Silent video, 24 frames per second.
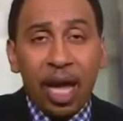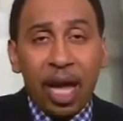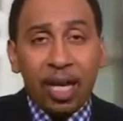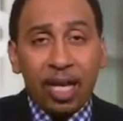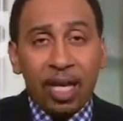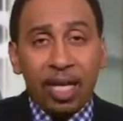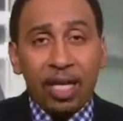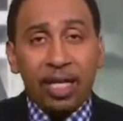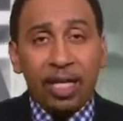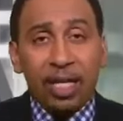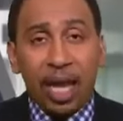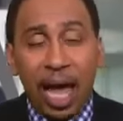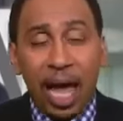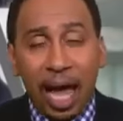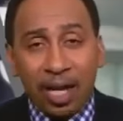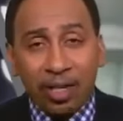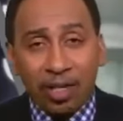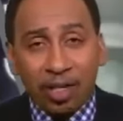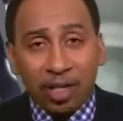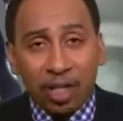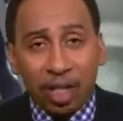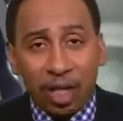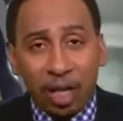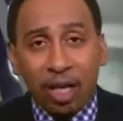And then
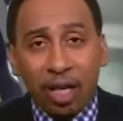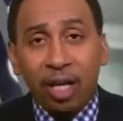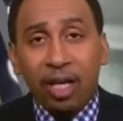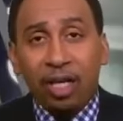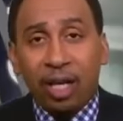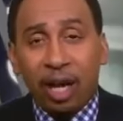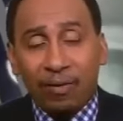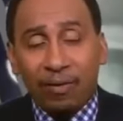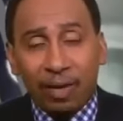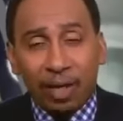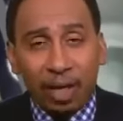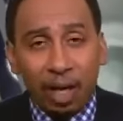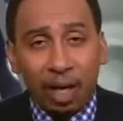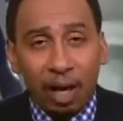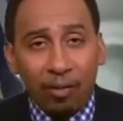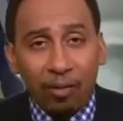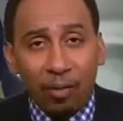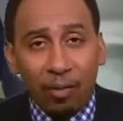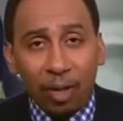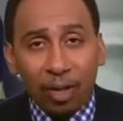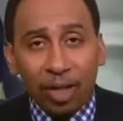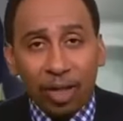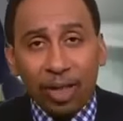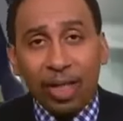last year, Kevin
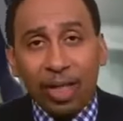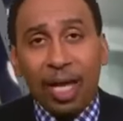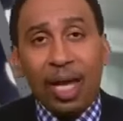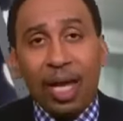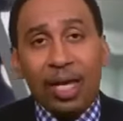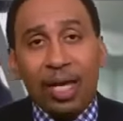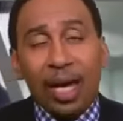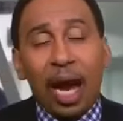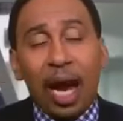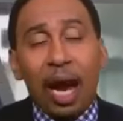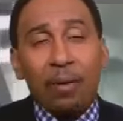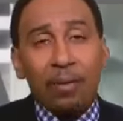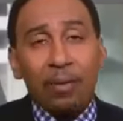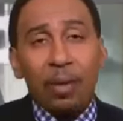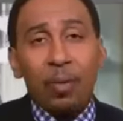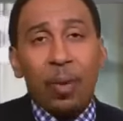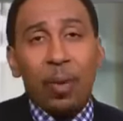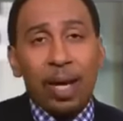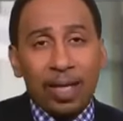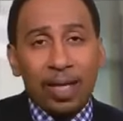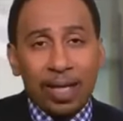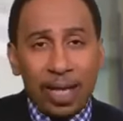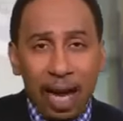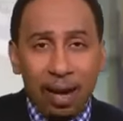Love wasn't there, and Kyrie
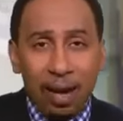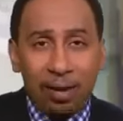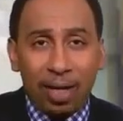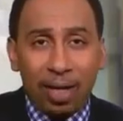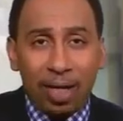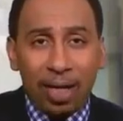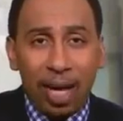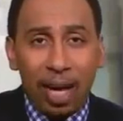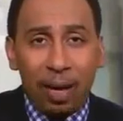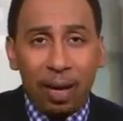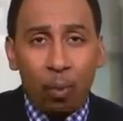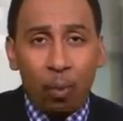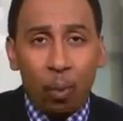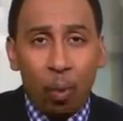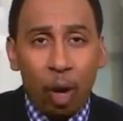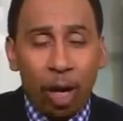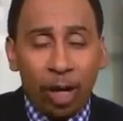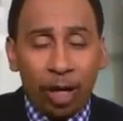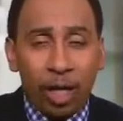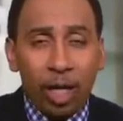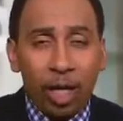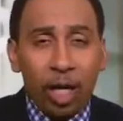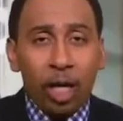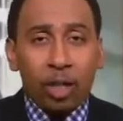went down in game
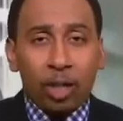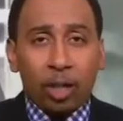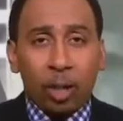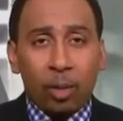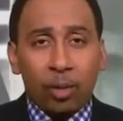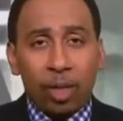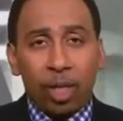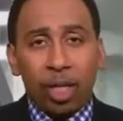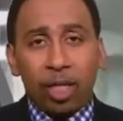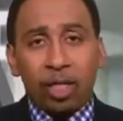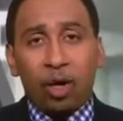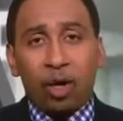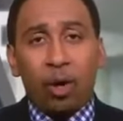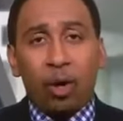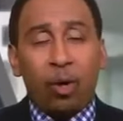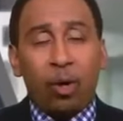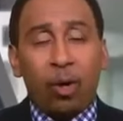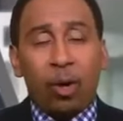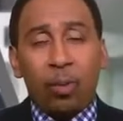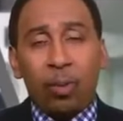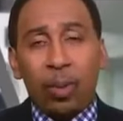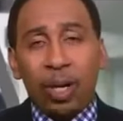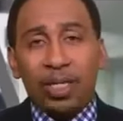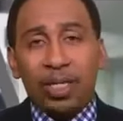one. So there's
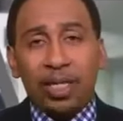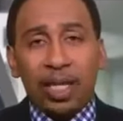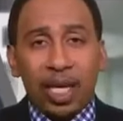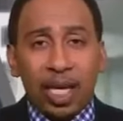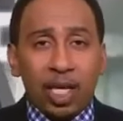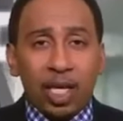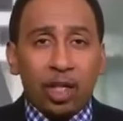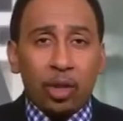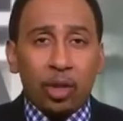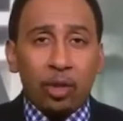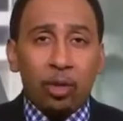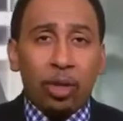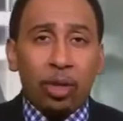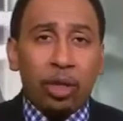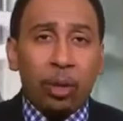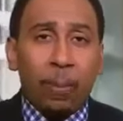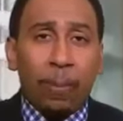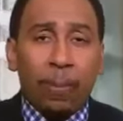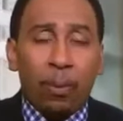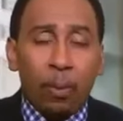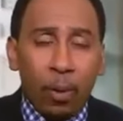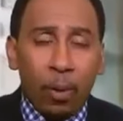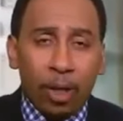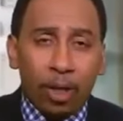always issues
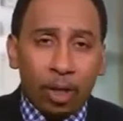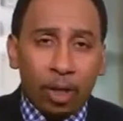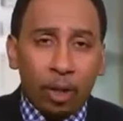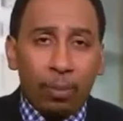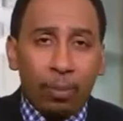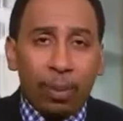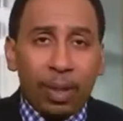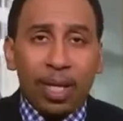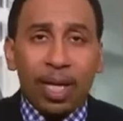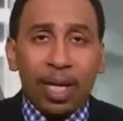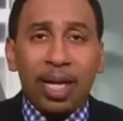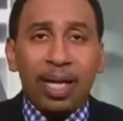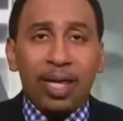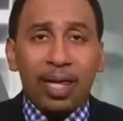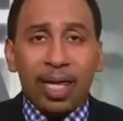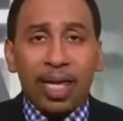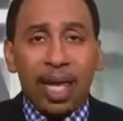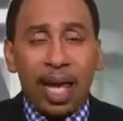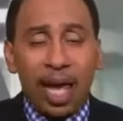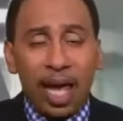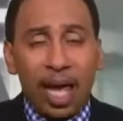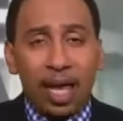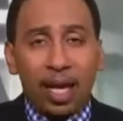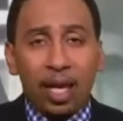to point to. But in
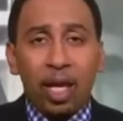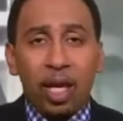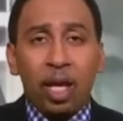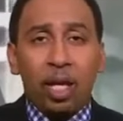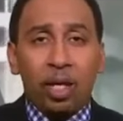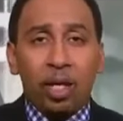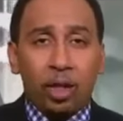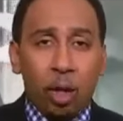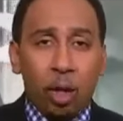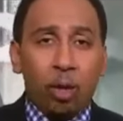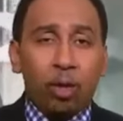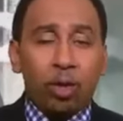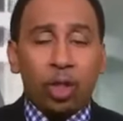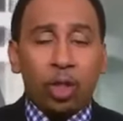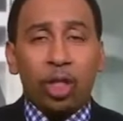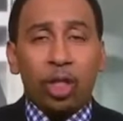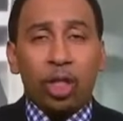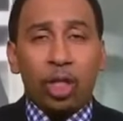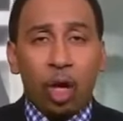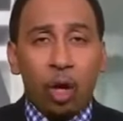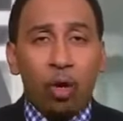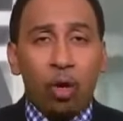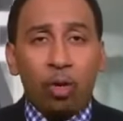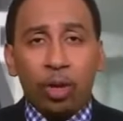the end, those are
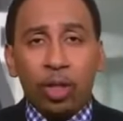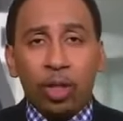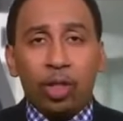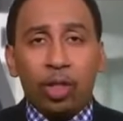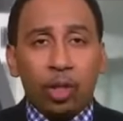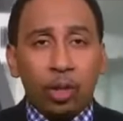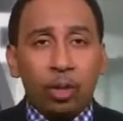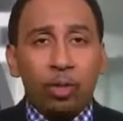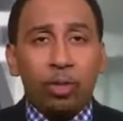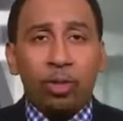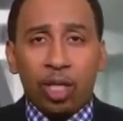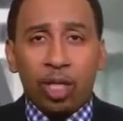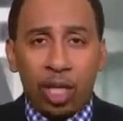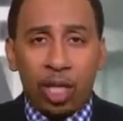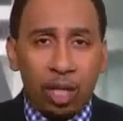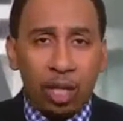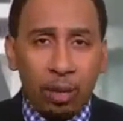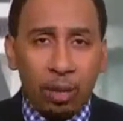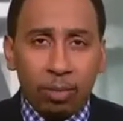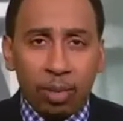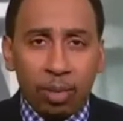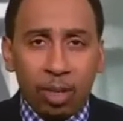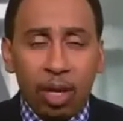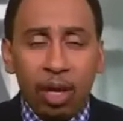the only two
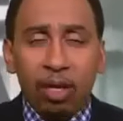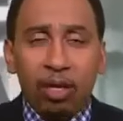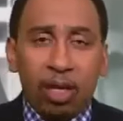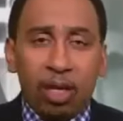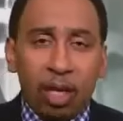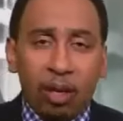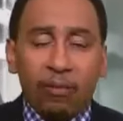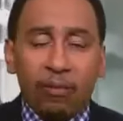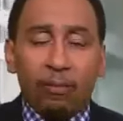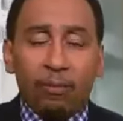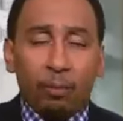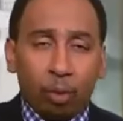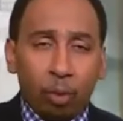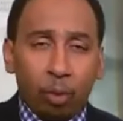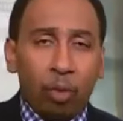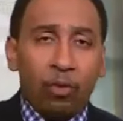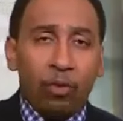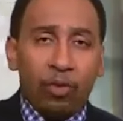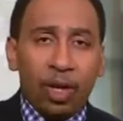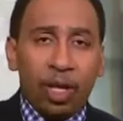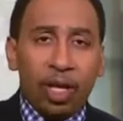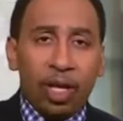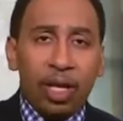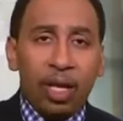teams that have
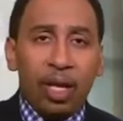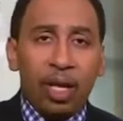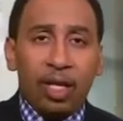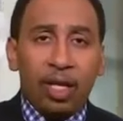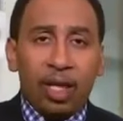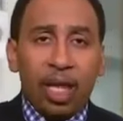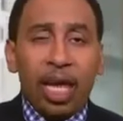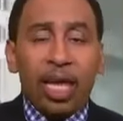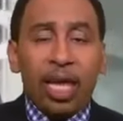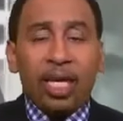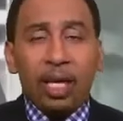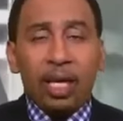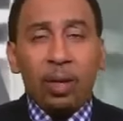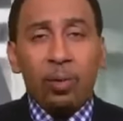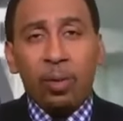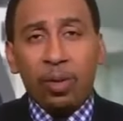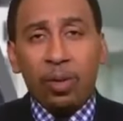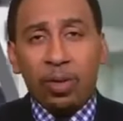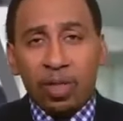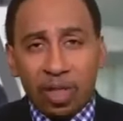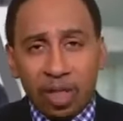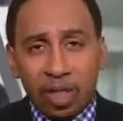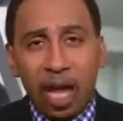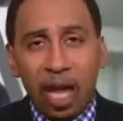proven they can
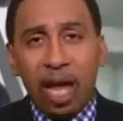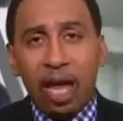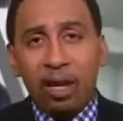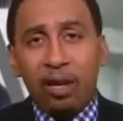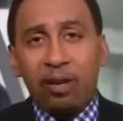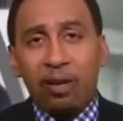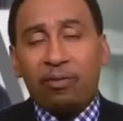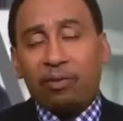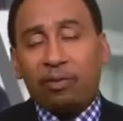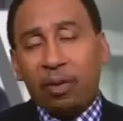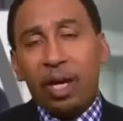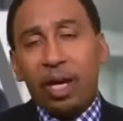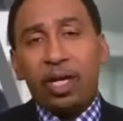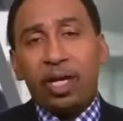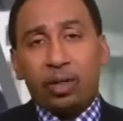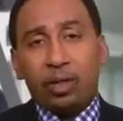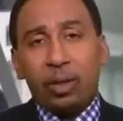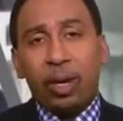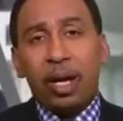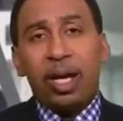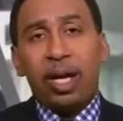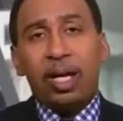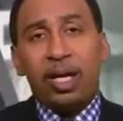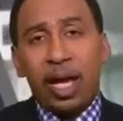withstand the freight
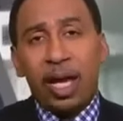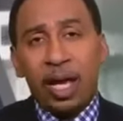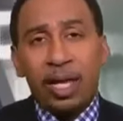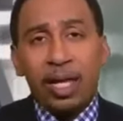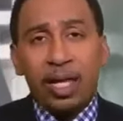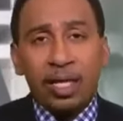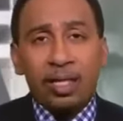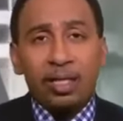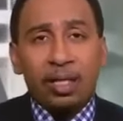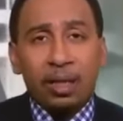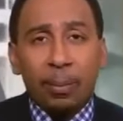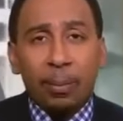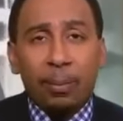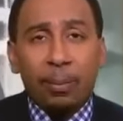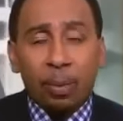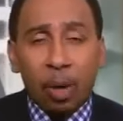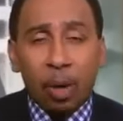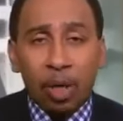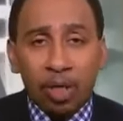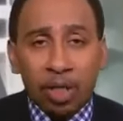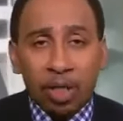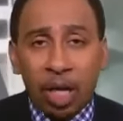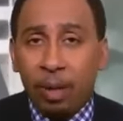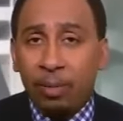train that is
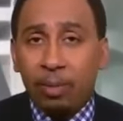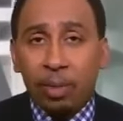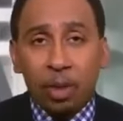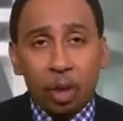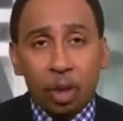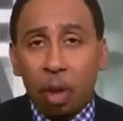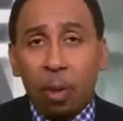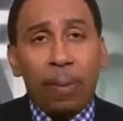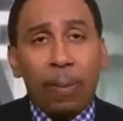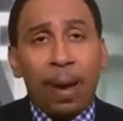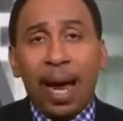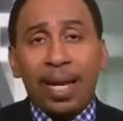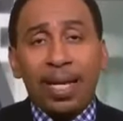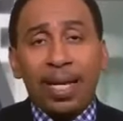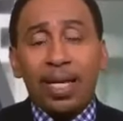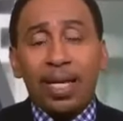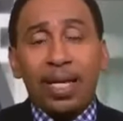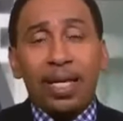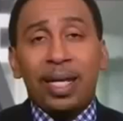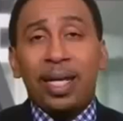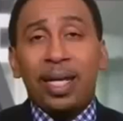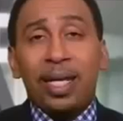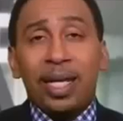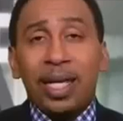LeBron James.
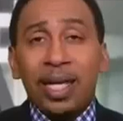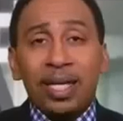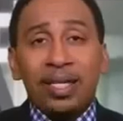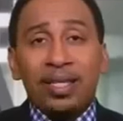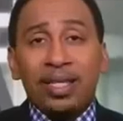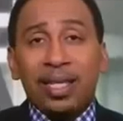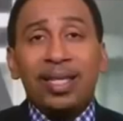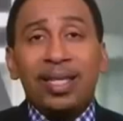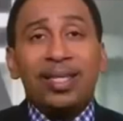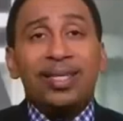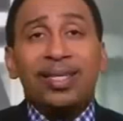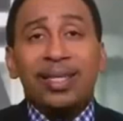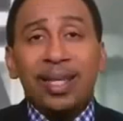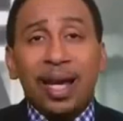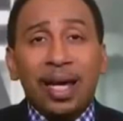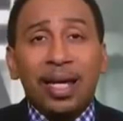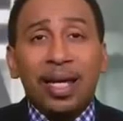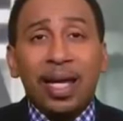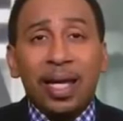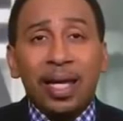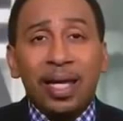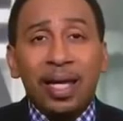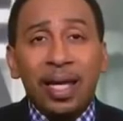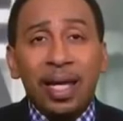Nobody in the East has
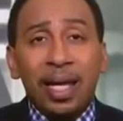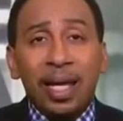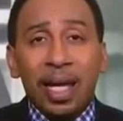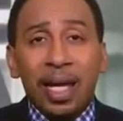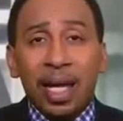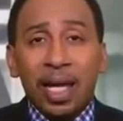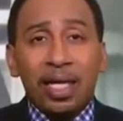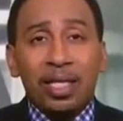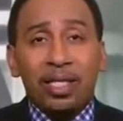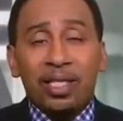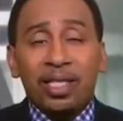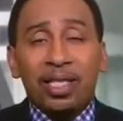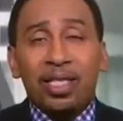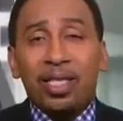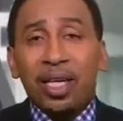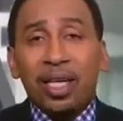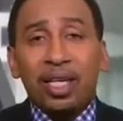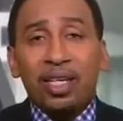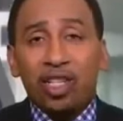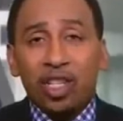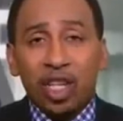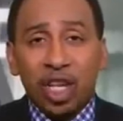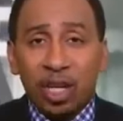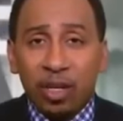done it in
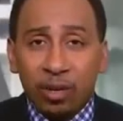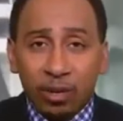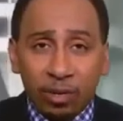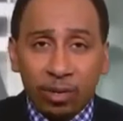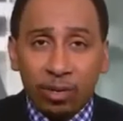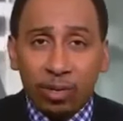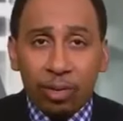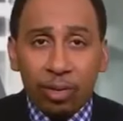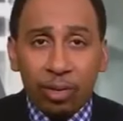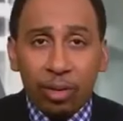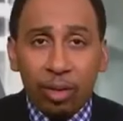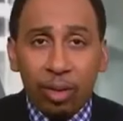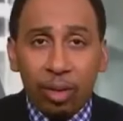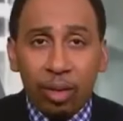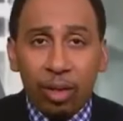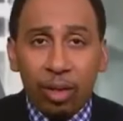6 years.